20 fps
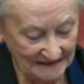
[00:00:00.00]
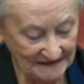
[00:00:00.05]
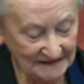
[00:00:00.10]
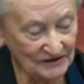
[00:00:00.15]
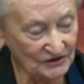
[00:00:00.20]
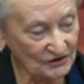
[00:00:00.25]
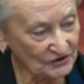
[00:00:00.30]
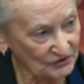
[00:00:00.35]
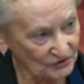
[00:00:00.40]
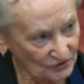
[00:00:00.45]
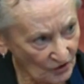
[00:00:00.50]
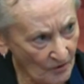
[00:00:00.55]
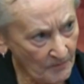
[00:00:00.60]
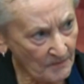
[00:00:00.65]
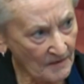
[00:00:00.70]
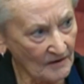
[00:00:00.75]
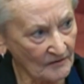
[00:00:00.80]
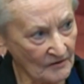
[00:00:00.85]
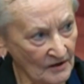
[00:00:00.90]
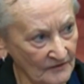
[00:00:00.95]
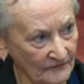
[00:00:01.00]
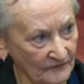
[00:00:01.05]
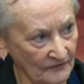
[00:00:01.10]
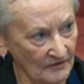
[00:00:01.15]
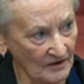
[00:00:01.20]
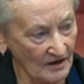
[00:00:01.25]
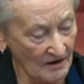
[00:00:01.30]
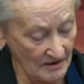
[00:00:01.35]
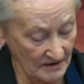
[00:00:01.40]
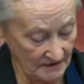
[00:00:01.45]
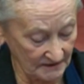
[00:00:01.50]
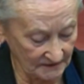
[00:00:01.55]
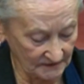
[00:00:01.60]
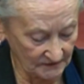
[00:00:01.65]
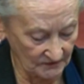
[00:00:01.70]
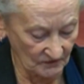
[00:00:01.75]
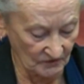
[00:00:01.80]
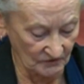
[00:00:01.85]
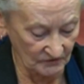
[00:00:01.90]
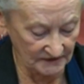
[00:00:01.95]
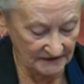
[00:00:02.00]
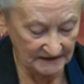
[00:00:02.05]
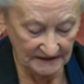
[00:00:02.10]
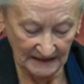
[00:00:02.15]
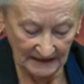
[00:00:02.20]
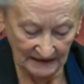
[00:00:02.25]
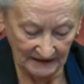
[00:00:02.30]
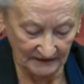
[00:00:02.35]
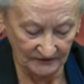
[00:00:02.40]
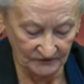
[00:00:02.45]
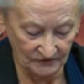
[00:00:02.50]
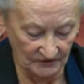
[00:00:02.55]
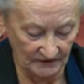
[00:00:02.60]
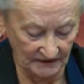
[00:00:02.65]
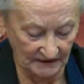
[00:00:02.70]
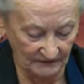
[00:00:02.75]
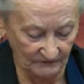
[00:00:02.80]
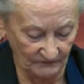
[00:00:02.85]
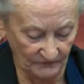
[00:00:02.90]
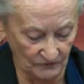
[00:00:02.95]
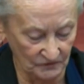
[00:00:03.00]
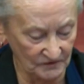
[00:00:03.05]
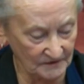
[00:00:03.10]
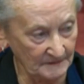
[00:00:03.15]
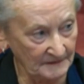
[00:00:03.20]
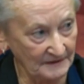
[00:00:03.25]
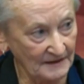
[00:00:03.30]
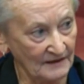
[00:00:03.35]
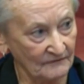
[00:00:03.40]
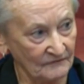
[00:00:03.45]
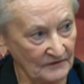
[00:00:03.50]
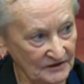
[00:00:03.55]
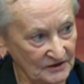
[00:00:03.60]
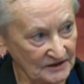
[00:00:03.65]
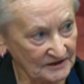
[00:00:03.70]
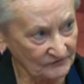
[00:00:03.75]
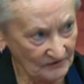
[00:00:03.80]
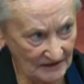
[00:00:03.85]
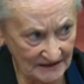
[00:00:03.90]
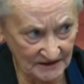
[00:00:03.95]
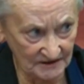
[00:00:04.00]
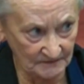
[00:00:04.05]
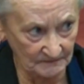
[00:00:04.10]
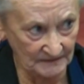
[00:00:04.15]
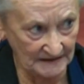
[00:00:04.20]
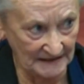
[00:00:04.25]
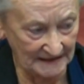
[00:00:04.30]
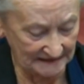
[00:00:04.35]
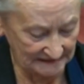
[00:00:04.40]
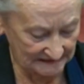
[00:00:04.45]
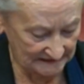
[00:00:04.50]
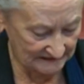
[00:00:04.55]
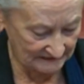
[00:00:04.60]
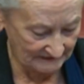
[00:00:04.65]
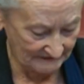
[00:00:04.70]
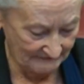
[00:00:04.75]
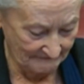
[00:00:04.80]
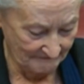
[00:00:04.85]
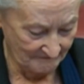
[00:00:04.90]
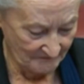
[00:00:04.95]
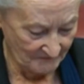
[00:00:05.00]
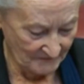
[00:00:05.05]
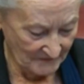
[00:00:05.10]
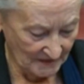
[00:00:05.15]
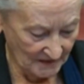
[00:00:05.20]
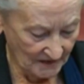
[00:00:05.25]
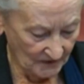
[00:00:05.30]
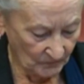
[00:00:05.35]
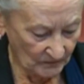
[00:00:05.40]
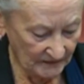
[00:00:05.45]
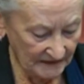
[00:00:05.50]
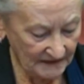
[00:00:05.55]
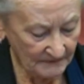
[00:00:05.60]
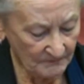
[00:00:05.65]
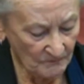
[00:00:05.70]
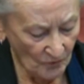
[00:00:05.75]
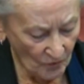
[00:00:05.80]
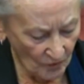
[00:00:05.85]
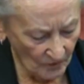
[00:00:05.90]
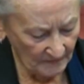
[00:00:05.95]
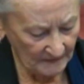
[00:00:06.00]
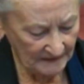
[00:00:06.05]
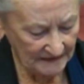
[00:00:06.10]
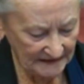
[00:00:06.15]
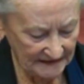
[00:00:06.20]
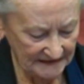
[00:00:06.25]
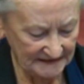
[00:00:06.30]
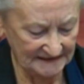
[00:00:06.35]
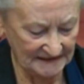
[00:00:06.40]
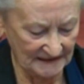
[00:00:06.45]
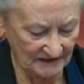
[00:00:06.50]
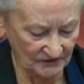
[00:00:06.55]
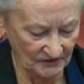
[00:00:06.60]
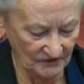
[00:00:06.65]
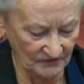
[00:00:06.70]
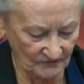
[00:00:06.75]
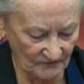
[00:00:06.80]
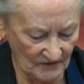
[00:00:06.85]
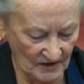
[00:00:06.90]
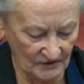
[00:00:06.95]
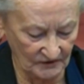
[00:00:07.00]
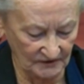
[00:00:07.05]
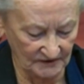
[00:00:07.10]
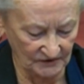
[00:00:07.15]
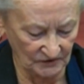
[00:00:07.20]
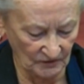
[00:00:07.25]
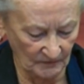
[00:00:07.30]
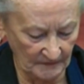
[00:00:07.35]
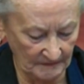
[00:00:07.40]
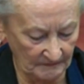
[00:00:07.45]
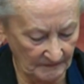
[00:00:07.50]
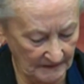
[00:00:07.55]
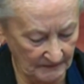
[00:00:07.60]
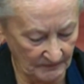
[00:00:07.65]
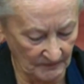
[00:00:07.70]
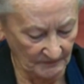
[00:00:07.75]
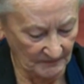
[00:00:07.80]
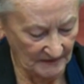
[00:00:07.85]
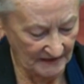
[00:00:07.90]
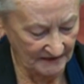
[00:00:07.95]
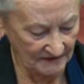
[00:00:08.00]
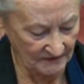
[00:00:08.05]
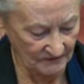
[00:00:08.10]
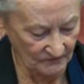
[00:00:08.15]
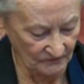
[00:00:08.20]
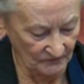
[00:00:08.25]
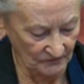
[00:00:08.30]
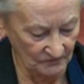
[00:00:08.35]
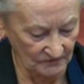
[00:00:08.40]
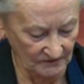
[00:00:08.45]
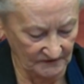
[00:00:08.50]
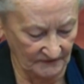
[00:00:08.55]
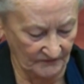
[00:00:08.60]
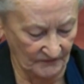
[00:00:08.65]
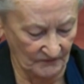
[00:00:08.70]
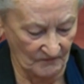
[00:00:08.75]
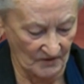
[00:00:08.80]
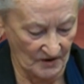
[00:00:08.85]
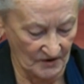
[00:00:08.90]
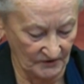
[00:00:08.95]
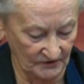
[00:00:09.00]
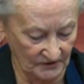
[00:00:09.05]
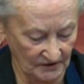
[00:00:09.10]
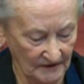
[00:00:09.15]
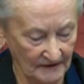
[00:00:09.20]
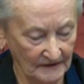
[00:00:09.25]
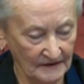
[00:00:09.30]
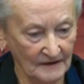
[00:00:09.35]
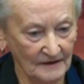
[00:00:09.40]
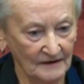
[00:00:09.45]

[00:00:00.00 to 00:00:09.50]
is to stop our over-reliance on electronic enforcement and registration plates. We need more police out on the road, stopping people breaking the rules of the road.